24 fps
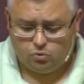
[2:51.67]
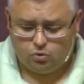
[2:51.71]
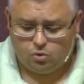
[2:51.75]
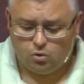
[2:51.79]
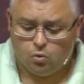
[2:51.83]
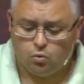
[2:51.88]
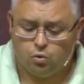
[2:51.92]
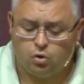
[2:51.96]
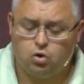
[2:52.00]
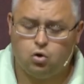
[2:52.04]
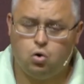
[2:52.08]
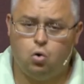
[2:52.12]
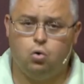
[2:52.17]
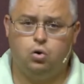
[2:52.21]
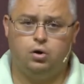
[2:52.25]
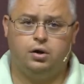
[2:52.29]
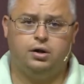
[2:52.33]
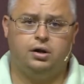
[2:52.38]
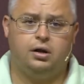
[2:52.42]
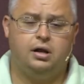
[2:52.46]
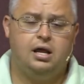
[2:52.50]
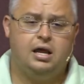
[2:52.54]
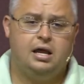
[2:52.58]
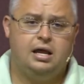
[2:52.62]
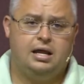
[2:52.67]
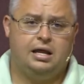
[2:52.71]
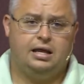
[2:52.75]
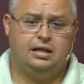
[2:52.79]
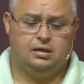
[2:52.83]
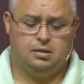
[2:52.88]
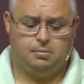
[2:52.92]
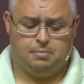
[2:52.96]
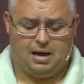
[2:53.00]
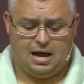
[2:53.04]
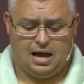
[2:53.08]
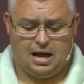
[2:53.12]
recorded in
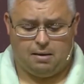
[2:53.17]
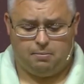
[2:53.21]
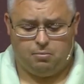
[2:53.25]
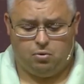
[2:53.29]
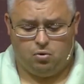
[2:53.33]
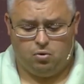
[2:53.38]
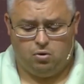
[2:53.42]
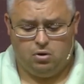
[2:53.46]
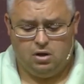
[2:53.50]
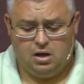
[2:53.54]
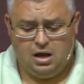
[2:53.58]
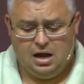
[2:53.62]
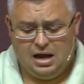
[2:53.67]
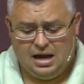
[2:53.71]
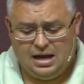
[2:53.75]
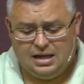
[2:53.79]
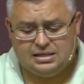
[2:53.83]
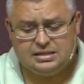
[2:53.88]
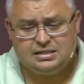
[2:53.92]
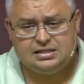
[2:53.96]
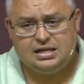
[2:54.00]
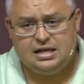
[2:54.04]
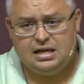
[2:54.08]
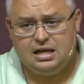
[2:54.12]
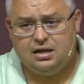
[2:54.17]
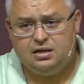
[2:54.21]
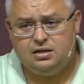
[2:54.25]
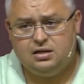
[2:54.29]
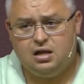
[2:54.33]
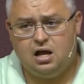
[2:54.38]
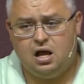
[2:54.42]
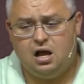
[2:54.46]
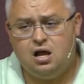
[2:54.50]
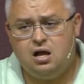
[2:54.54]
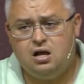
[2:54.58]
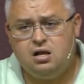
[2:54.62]
the Bible. And sin
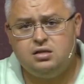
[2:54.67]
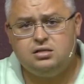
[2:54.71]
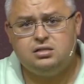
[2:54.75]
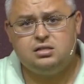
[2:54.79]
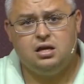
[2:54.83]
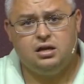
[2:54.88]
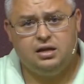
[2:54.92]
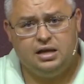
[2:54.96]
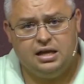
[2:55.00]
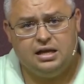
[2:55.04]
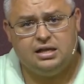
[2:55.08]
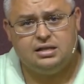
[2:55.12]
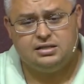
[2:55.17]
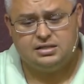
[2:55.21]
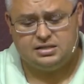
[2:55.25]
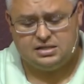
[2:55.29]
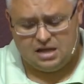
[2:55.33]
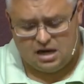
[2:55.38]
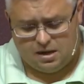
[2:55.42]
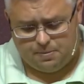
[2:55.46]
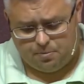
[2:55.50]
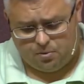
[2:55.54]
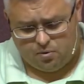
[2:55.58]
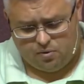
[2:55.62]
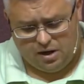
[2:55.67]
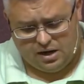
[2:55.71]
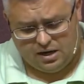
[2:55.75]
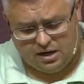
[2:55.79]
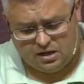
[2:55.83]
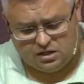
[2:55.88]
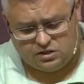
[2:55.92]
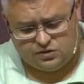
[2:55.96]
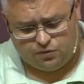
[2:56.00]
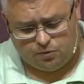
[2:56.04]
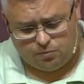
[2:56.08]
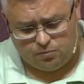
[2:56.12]
does again separate
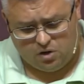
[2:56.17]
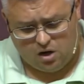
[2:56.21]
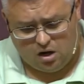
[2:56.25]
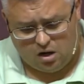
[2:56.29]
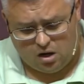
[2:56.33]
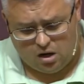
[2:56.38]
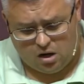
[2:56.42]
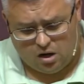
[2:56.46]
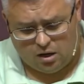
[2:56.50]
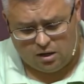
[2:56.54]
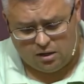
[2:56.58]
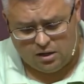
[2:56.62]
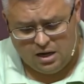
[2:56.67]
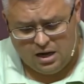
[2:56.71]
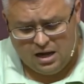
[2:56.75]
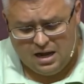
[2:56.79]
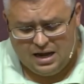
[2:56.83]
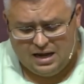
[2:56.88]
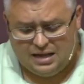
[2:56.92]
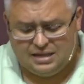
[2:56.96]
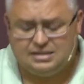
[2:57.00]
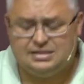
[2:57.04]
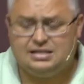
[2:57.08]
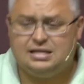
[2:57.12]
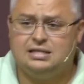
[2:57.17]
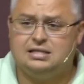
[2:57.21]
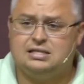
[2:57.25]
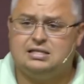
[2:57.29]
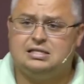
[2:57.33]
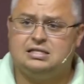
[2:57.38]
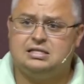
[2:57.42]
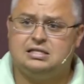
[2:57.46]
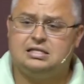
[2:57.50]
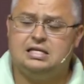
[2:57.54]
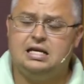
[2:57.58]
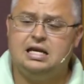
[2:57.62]
us from God. And since
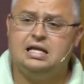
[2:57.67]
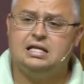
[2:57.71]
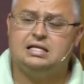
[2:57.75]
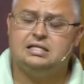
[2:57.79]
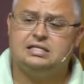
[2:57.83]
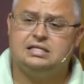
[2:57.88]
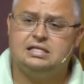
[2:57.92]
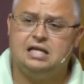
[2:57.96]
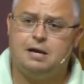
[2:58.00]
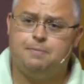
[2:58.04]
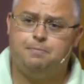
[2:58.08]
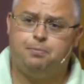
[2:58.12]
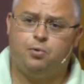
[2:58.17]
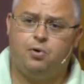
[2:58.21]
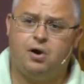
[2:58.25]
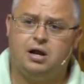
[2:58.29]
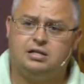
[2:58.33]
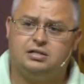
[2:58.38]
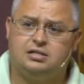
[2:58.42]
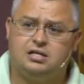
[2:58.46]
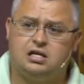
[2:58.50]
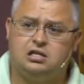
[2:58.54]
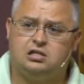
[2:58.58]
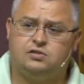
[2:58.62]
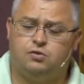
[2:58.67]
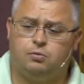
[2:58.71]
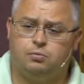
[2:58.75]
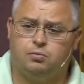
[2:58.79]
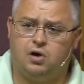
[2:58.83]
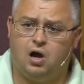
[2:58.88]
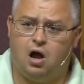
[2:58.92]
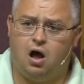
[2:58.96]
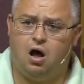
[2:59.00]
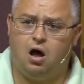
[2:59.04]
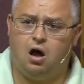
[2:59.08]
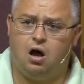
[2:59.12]
sin separates us from
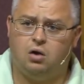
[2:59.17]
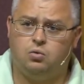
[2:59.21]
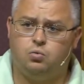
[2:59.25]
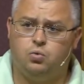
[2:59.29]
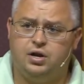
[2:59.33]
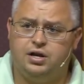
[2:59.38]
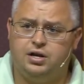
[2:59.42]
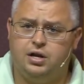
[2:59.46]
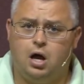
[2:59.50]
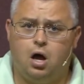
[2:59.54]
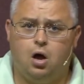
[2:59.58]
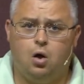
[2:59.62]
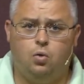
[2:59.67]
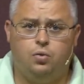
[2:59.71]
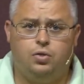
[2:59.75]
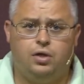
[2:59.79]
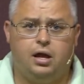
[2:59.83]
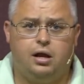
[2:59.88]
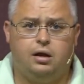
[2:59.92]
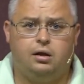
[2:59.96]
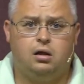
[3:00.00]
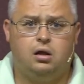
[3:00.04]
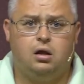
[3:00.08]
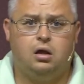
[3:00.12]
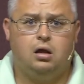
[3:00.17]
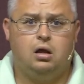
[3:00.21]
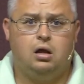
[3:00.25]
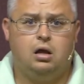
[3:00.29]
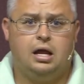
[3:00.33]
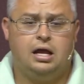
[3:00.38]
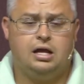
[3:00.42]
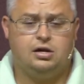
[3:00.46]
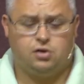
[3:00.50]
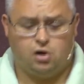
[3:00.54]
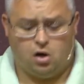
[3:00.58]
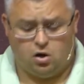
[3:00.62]
God, we know that
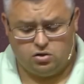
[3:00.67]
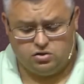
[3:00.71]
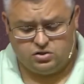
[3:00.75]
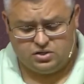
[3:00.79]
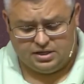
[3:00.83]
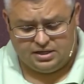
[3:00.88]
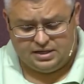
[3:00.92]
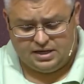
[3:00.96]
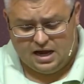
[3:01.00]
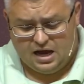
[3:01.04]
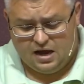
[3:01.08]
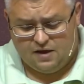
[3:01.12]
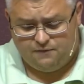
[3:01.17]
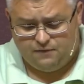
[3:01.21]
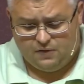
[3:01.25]
He turns a deaf